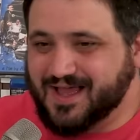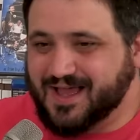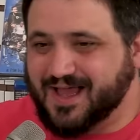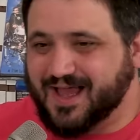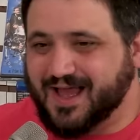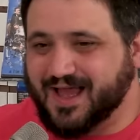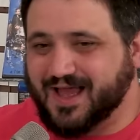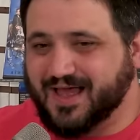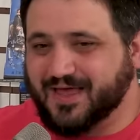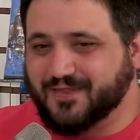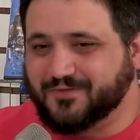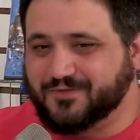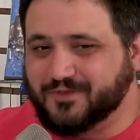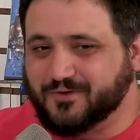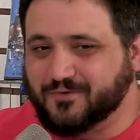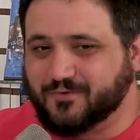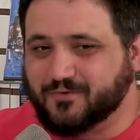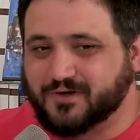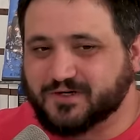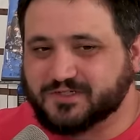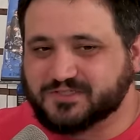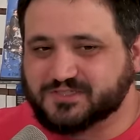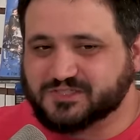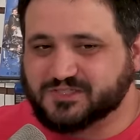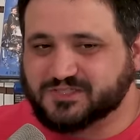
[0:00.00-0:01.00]
The
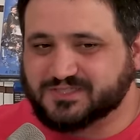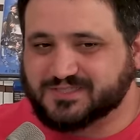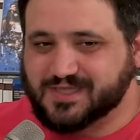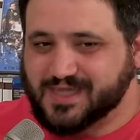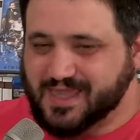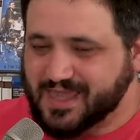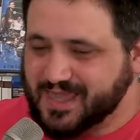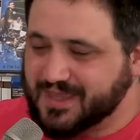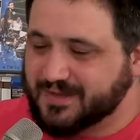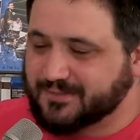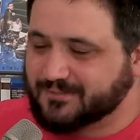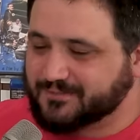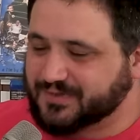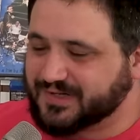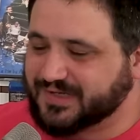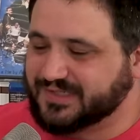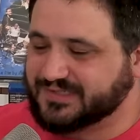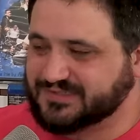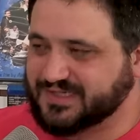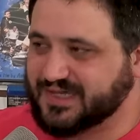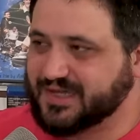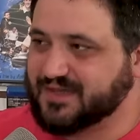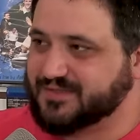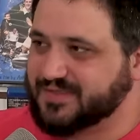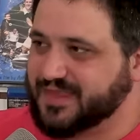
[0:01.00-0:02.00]
orcs just can't
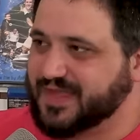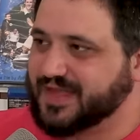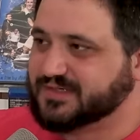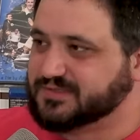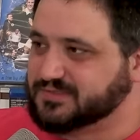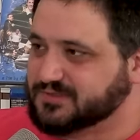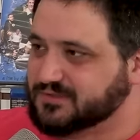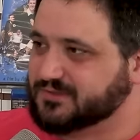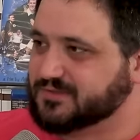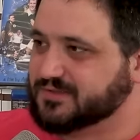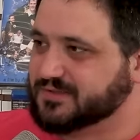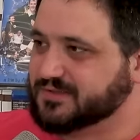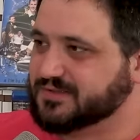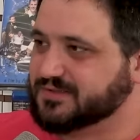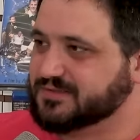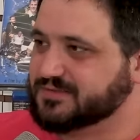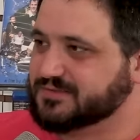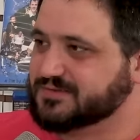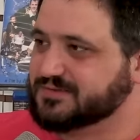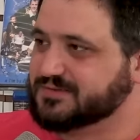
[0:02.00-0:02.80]
break down that door.